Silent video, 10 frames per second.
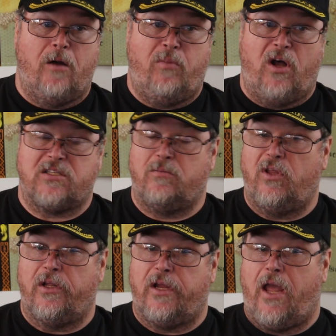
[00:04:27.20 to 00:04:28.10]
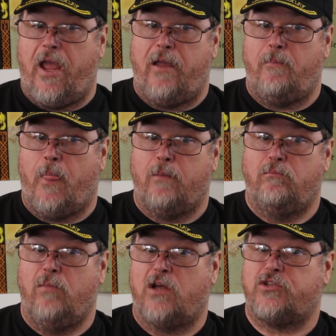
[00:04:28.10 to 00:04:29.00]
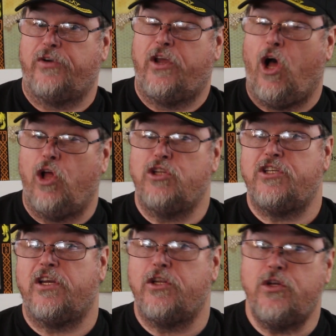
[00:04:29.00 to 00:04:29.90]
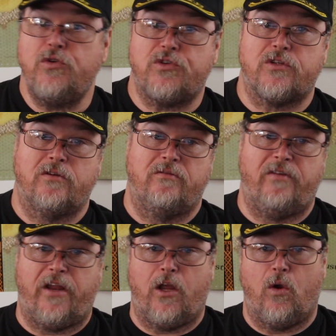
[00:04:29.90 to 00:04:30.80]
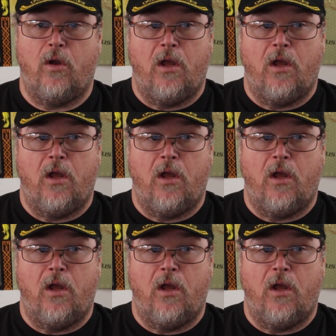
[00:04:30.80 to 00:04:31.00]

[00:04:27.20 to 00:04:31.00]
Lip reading: possibility, a monster ecology and use video,